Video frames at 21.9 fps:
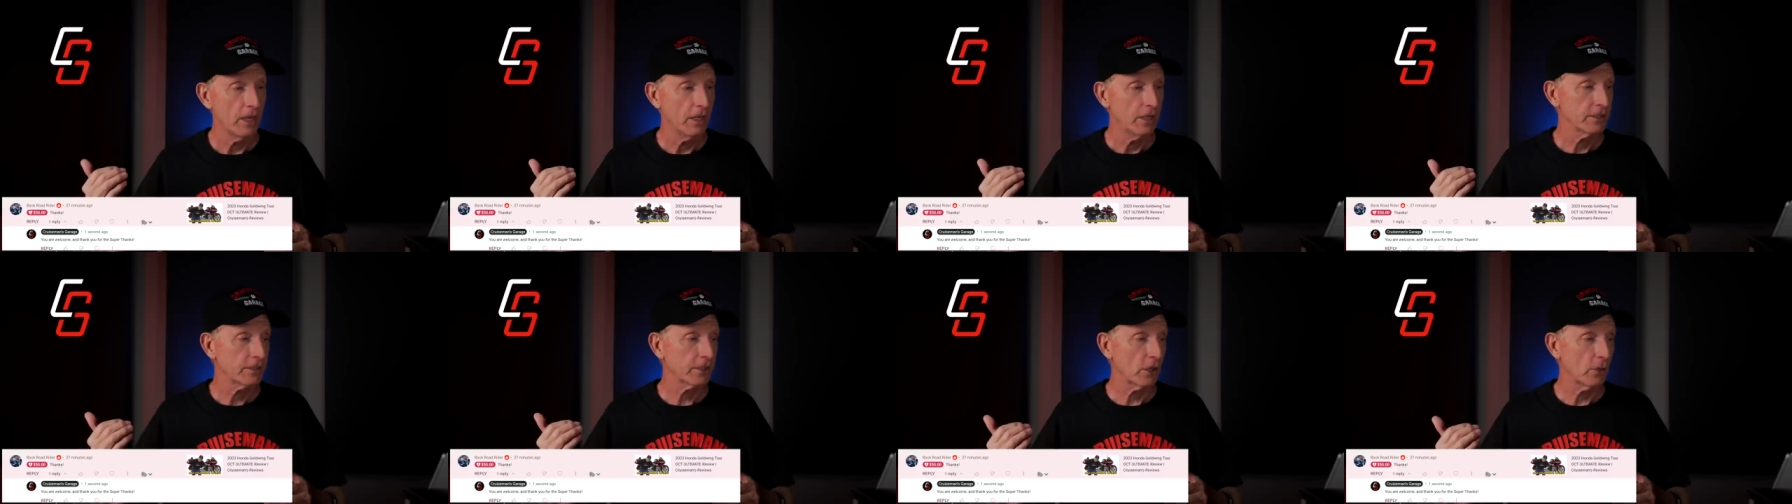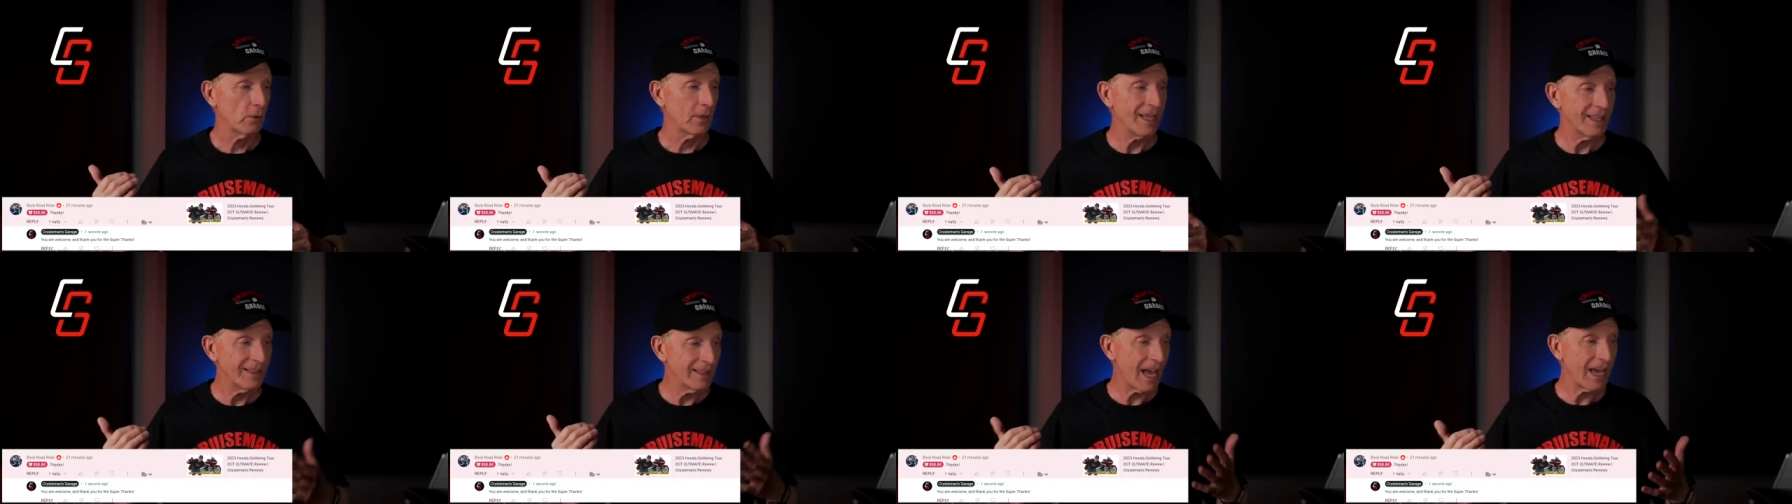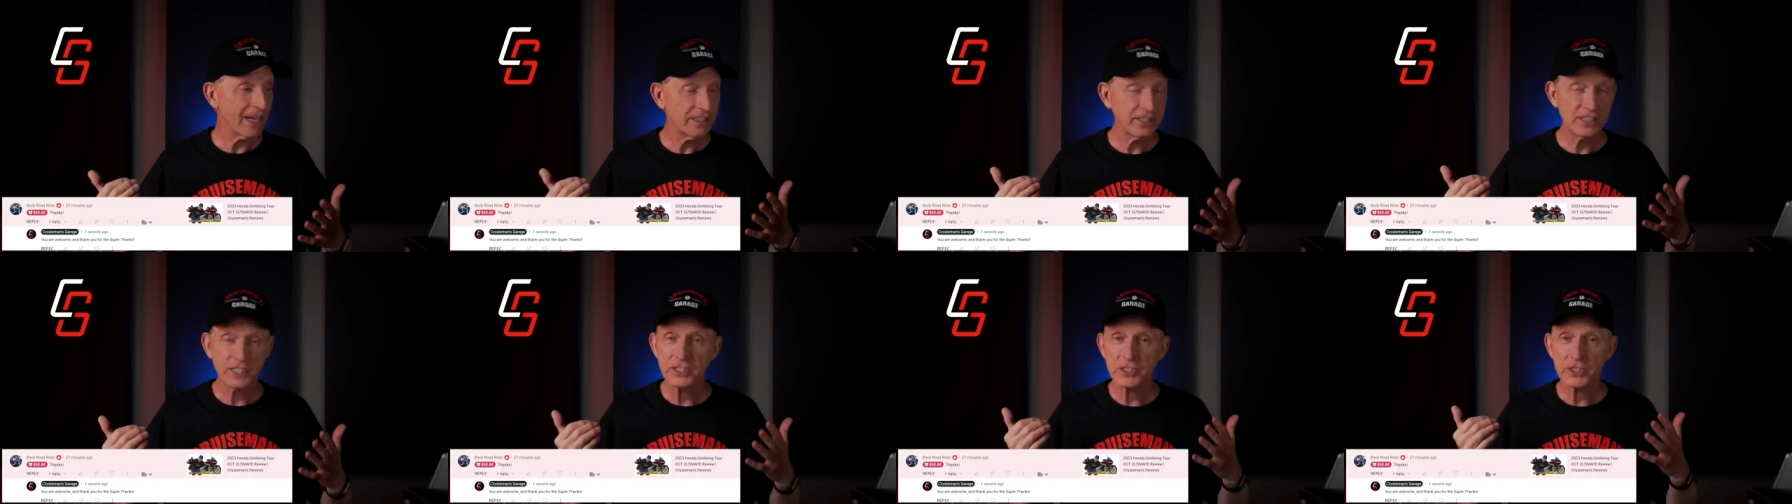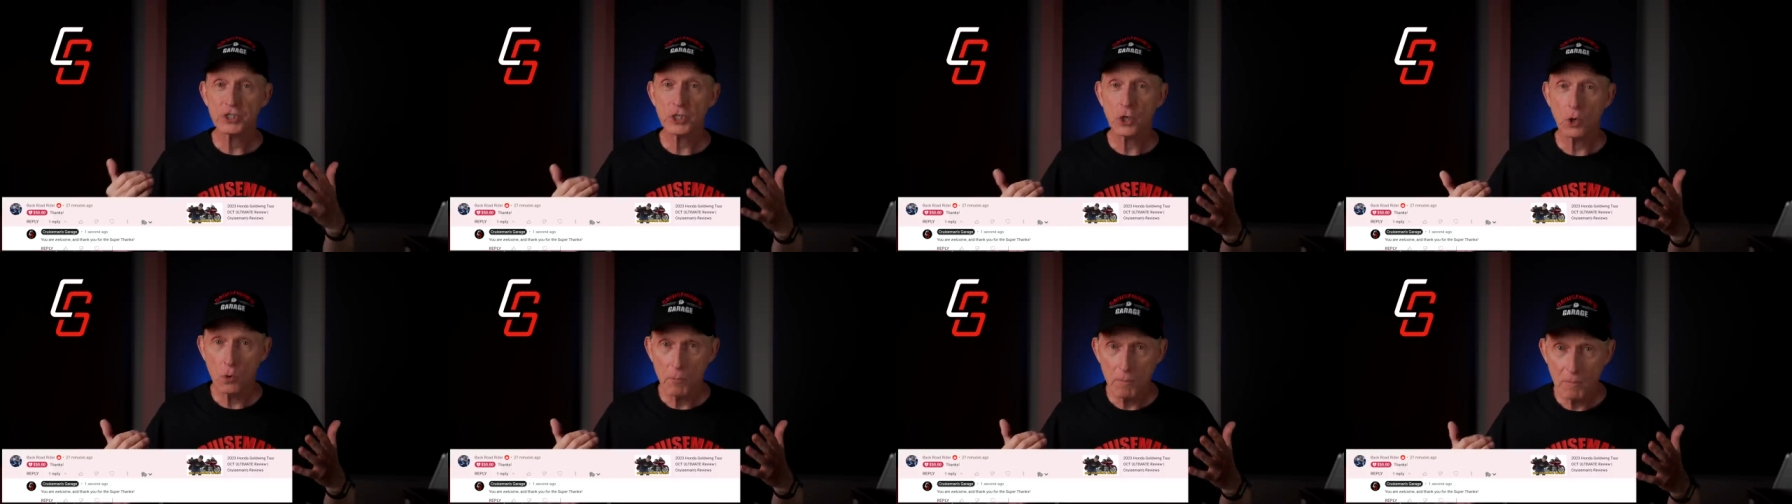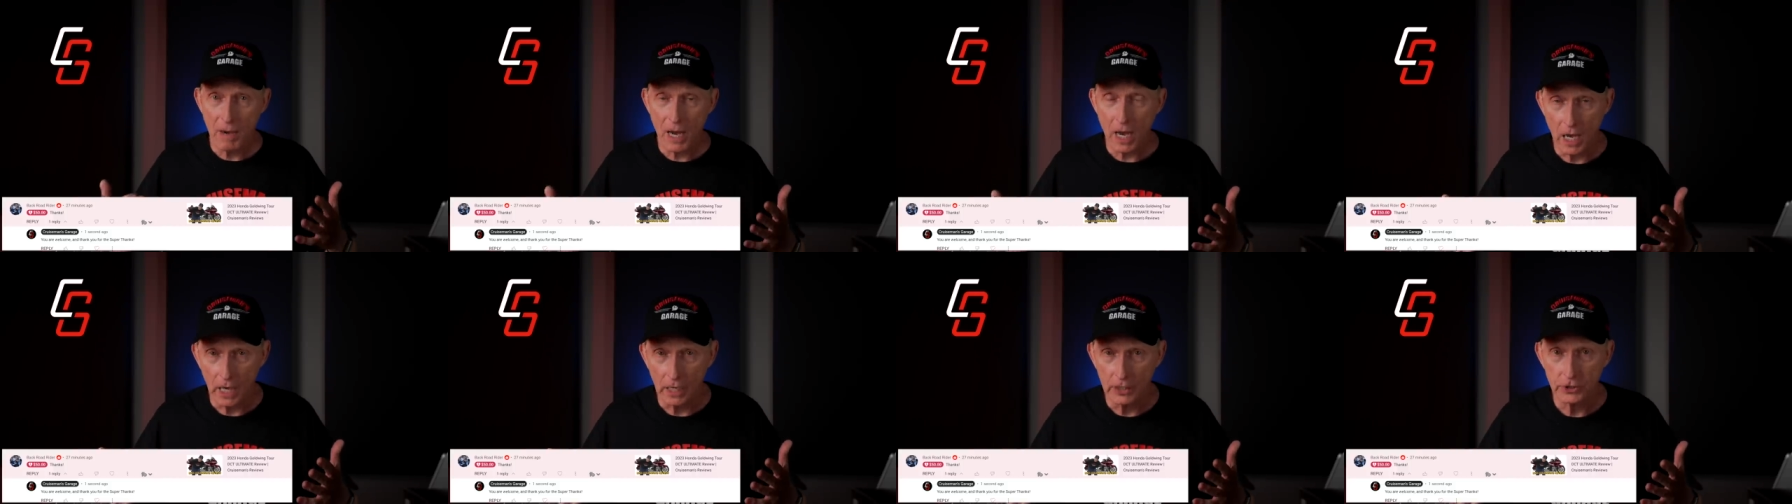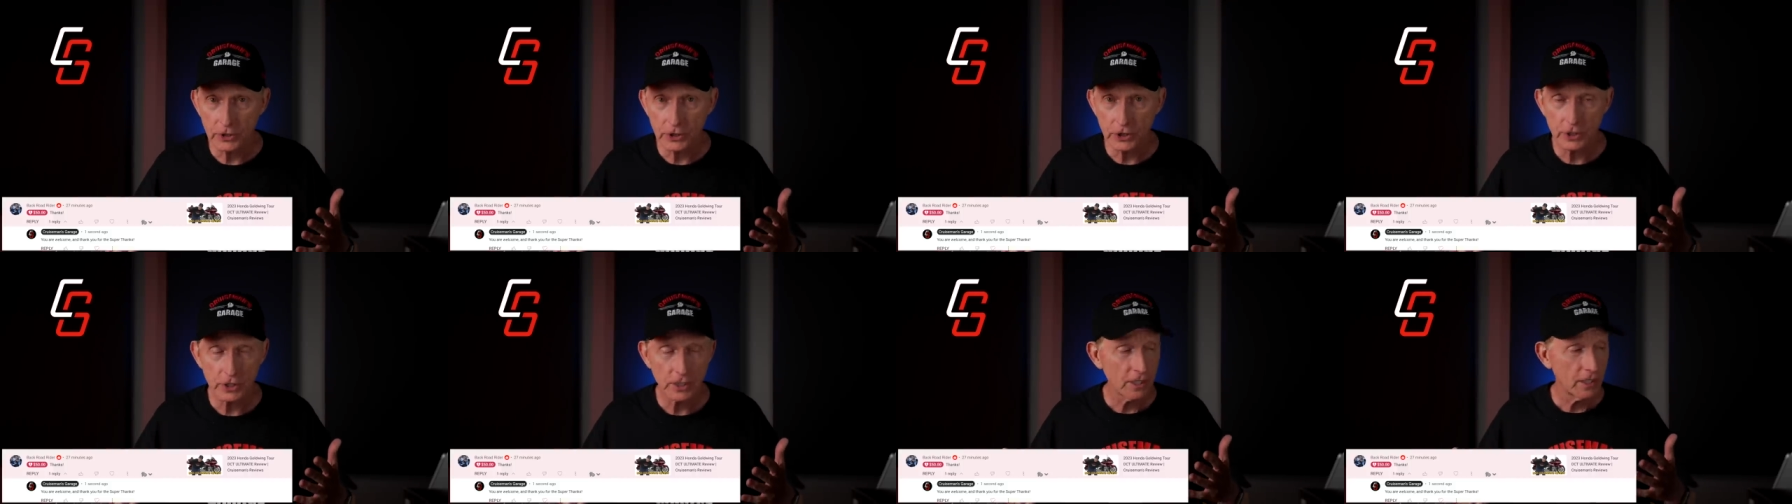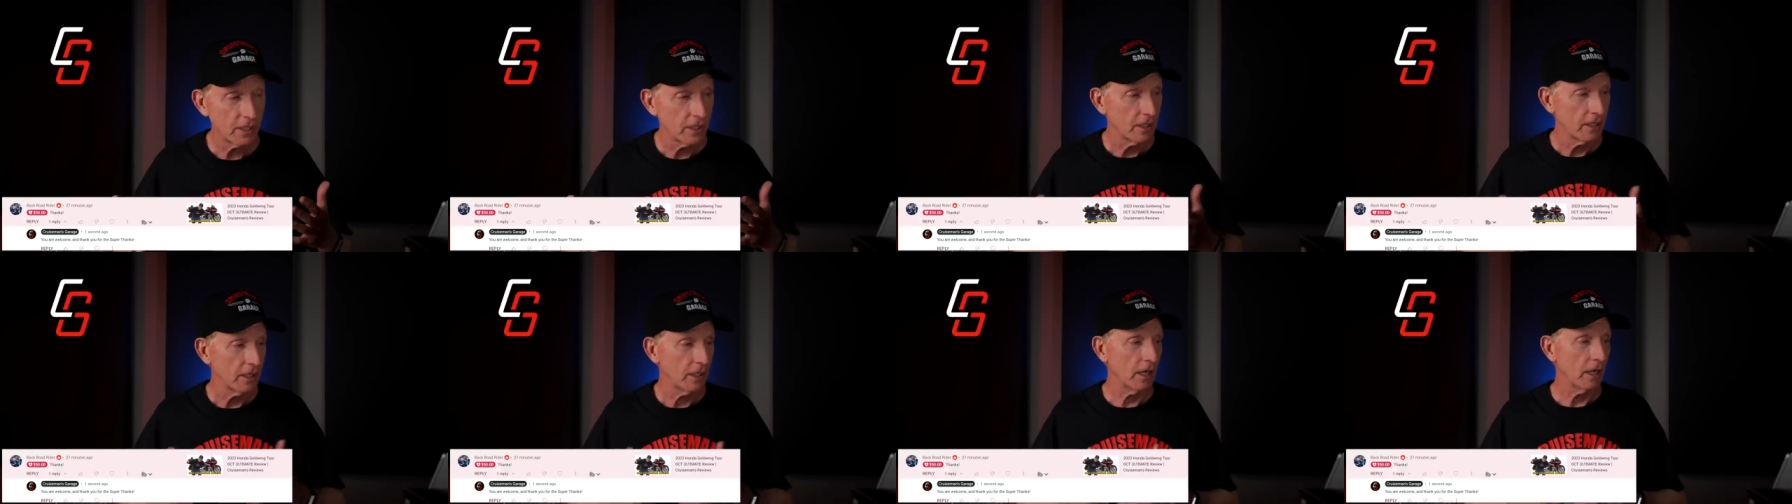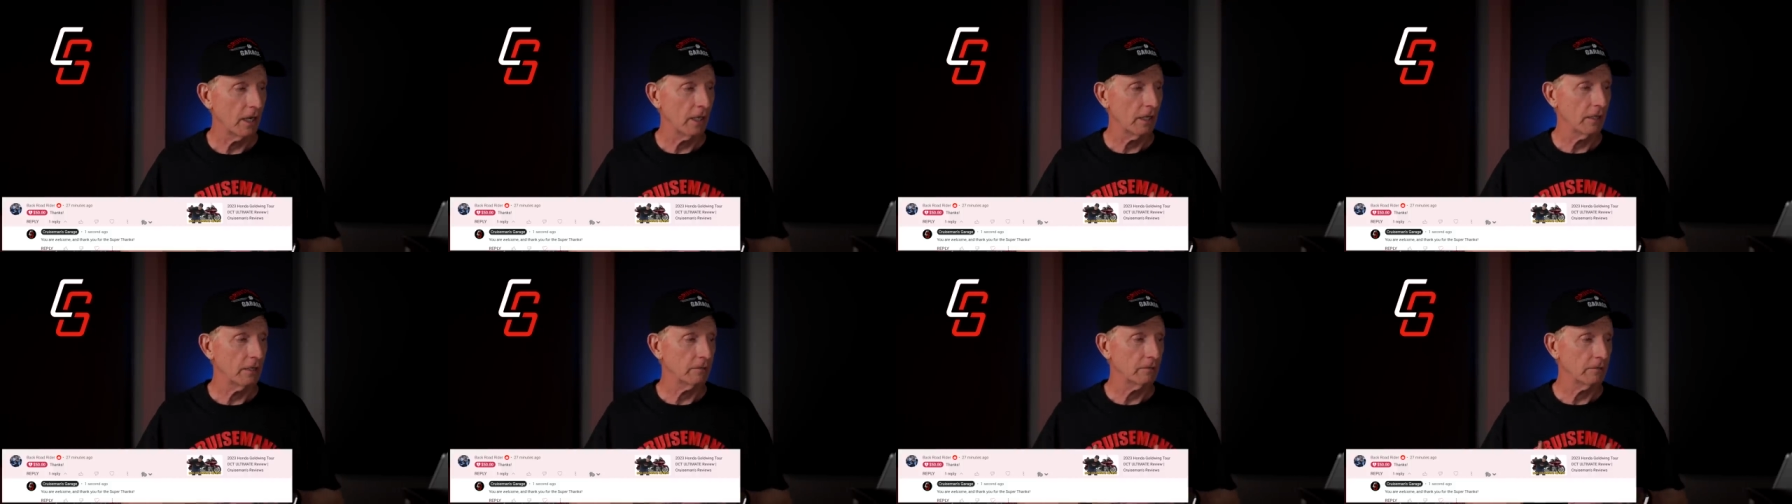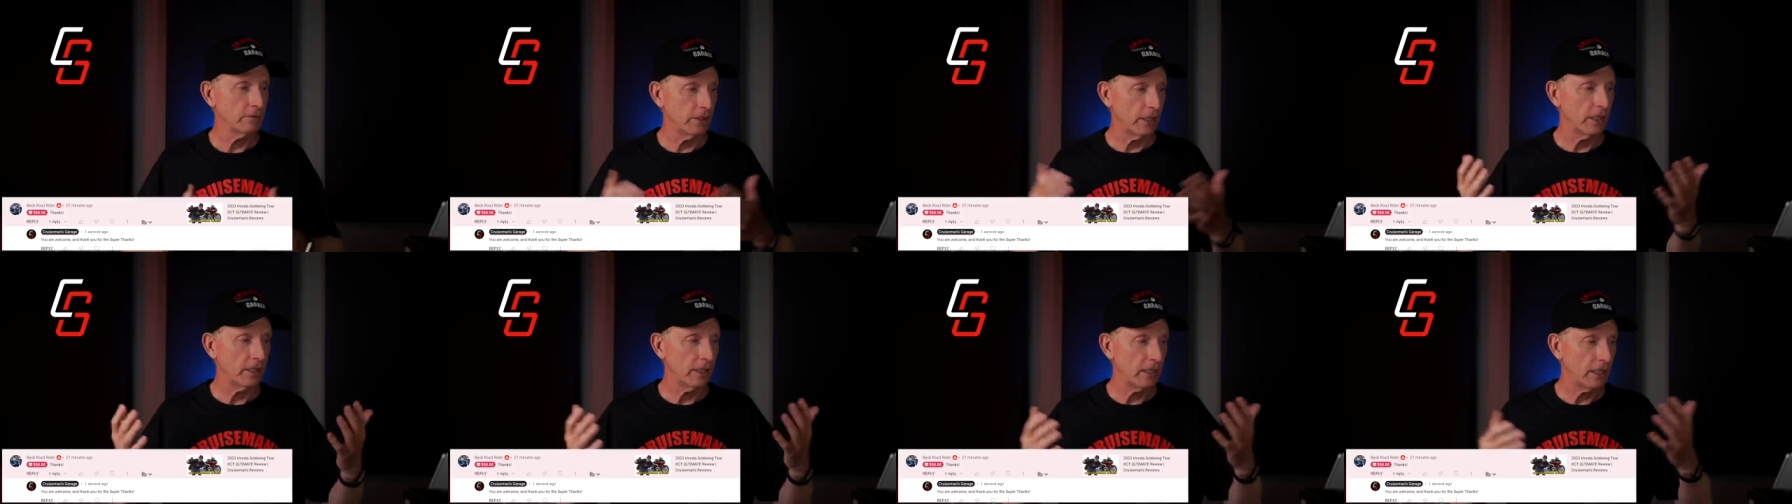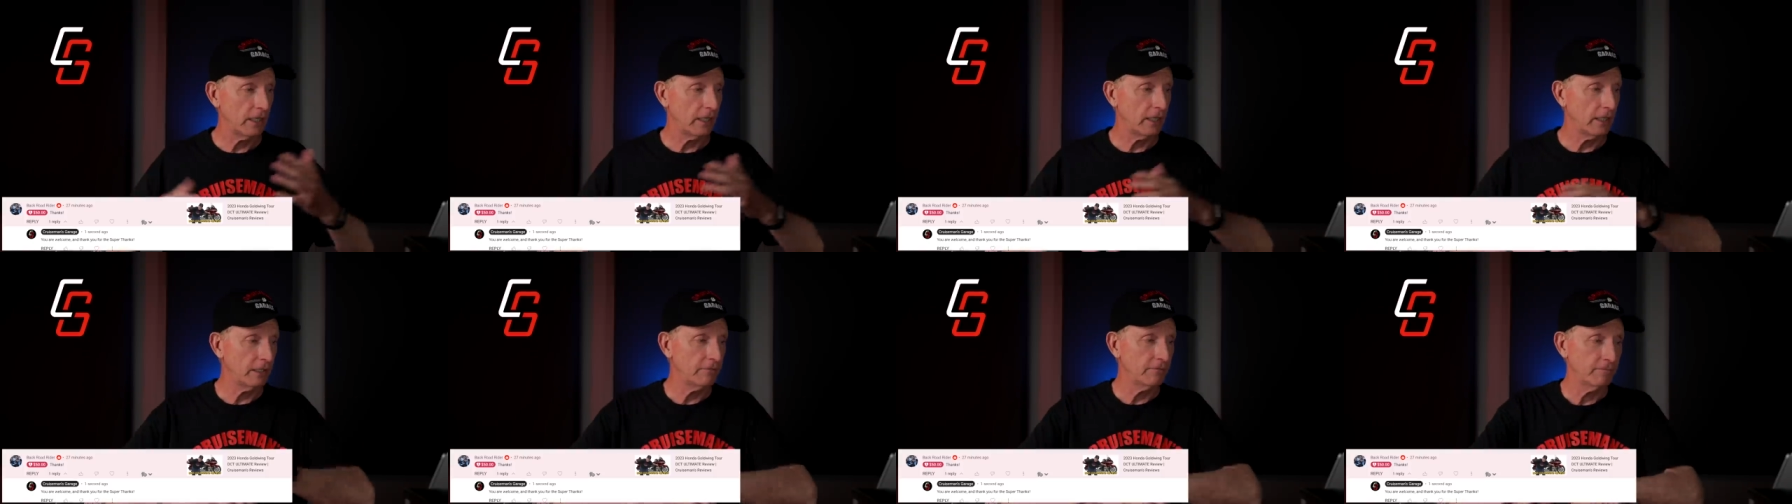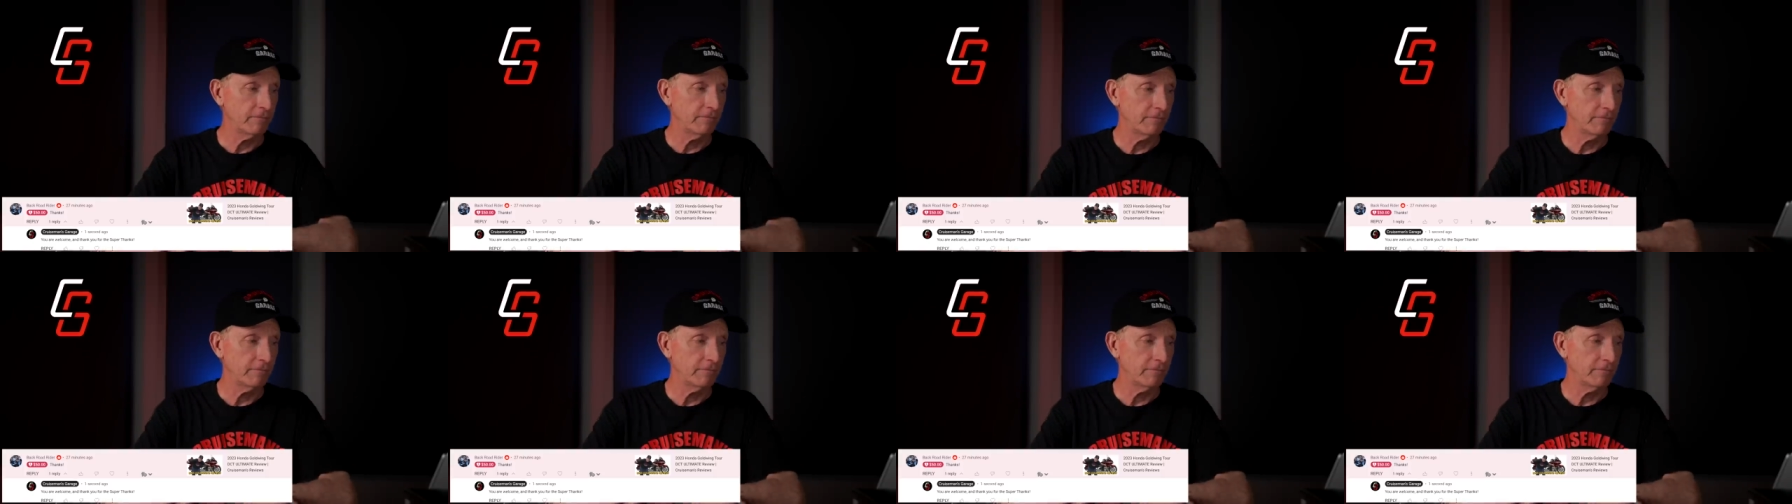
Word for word: So he liked it so much uh, that he